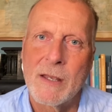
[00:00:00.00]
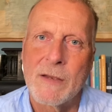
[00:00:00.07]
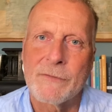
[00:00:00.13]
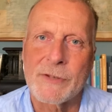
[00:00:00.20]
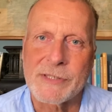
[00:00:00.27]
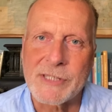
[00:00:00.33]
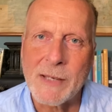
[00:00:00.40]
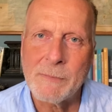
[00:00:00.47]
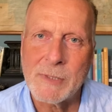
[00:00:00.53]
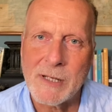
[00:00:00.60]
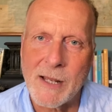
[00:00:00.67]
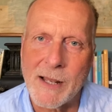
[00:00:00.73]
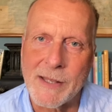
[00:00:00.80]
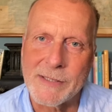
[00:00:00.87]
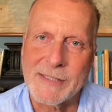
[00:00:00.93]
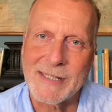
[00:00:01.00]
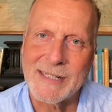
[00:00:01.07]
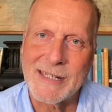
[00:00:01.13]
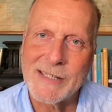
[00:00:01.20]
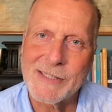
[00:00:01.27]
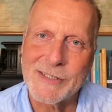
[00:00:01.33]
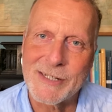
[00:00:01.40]
for some clients it
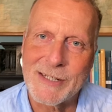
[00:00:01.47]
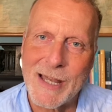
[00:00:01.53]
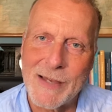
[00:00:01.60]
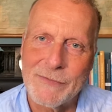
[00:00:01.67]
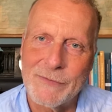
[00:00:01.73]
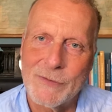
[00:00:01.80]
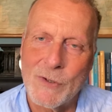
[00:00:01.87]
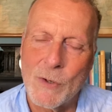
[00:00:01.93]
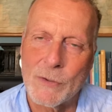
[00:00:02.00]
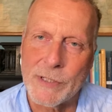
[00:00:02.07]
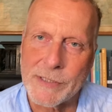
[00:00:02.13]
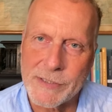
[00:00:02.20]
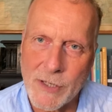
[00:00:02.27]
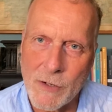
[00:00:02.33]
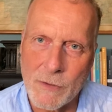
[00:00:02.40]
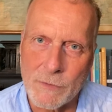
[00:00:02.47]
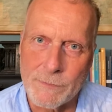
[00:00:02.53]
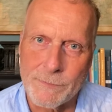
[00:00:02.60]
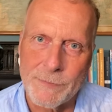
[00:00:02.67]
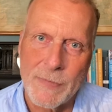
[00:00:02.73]
isn't enough on its own.